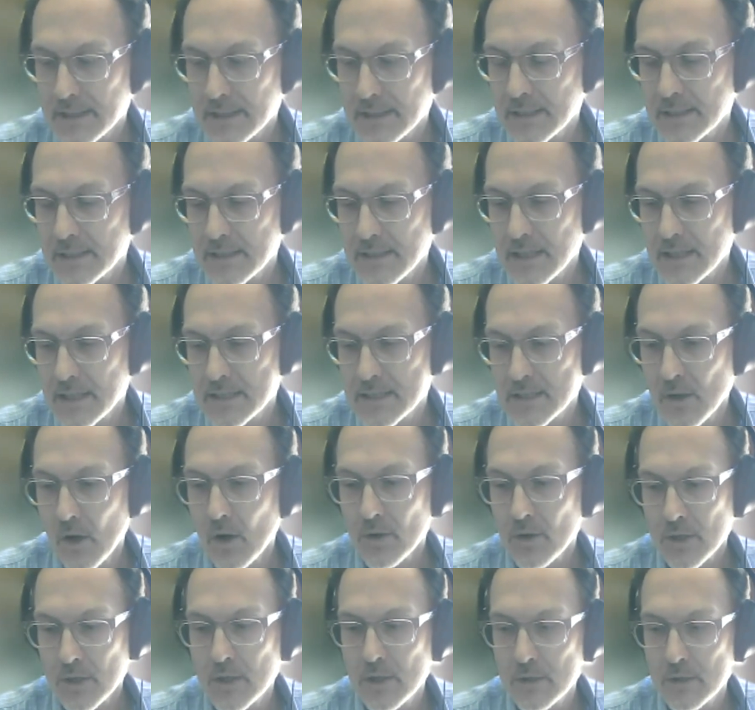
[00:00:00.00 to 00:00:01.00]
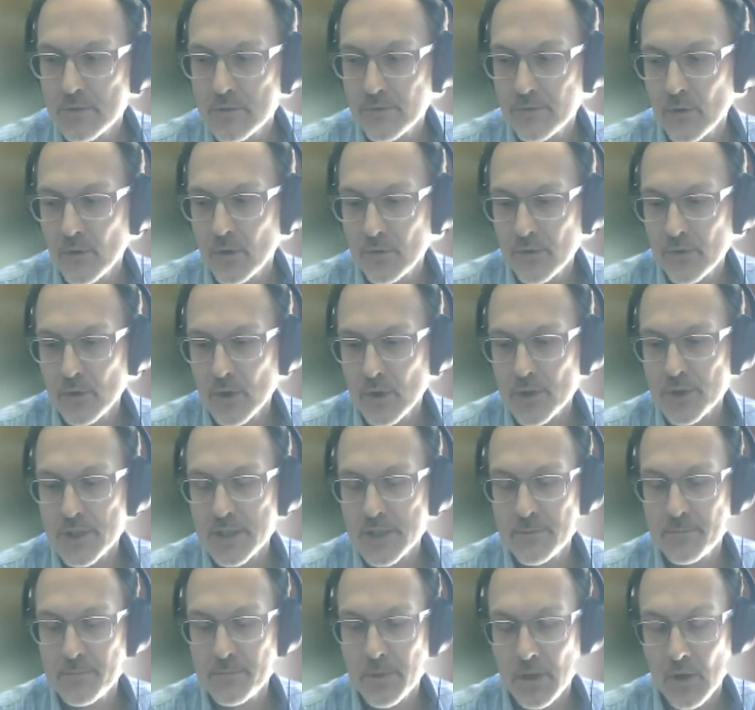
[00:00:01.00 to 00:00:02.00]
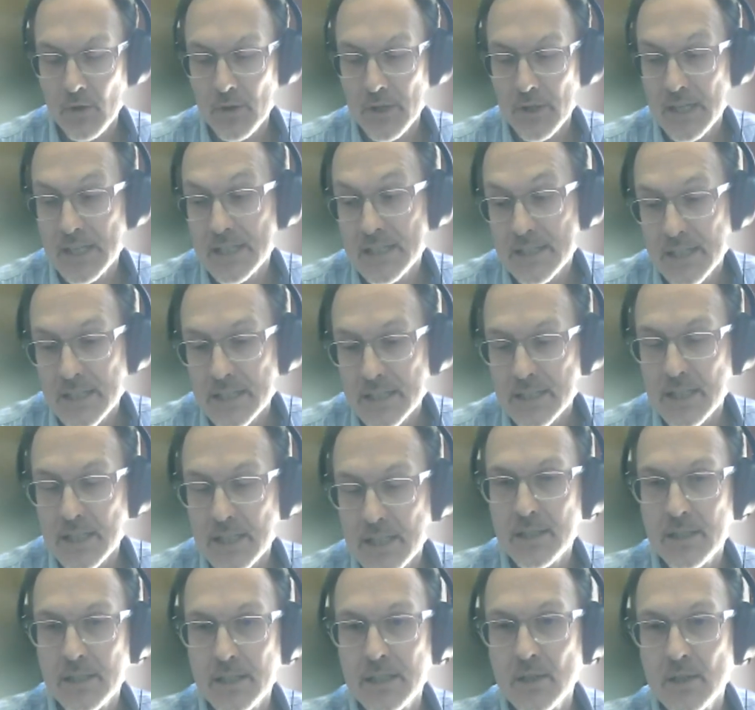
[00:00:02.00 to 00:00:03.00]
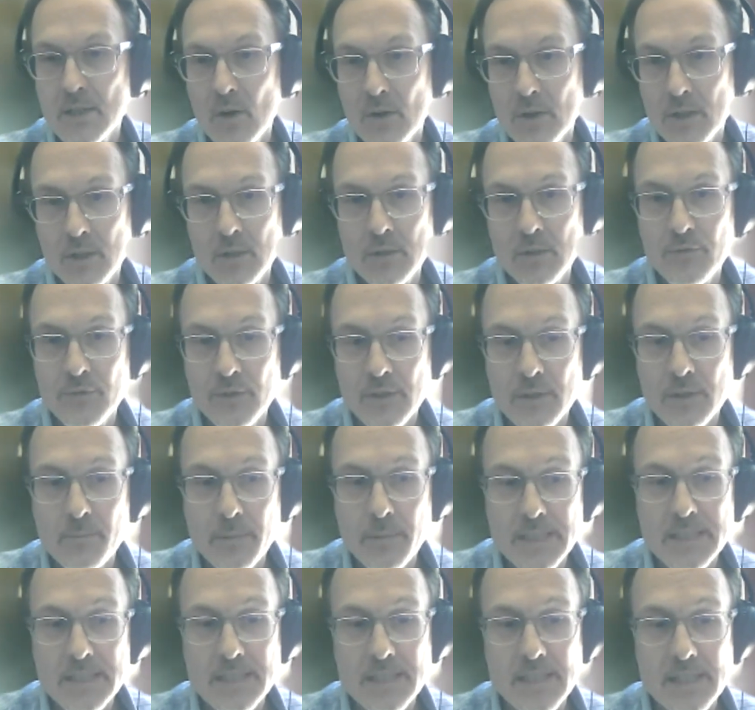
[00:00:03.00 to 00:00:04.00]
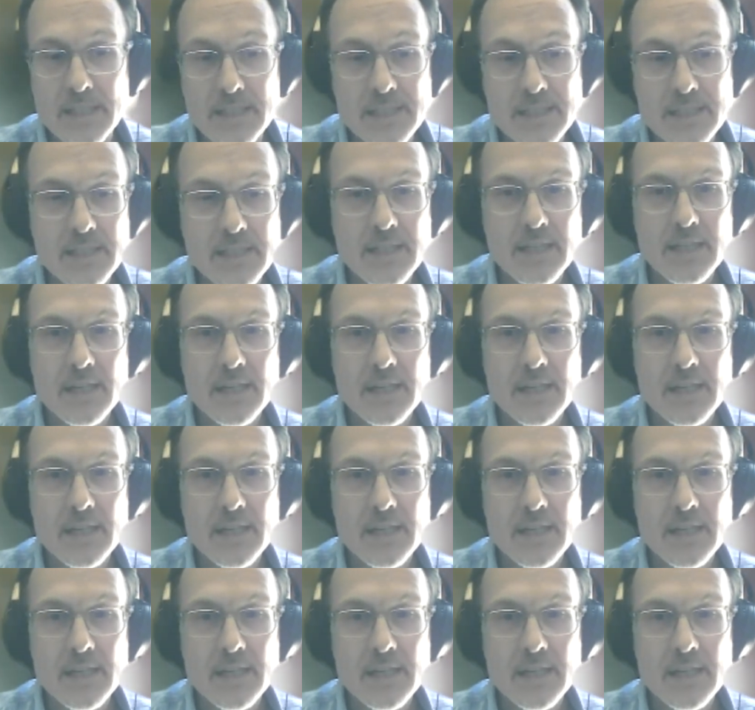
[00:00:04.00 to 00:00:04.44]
is not good for us as employees, and it's certainly not good for the business.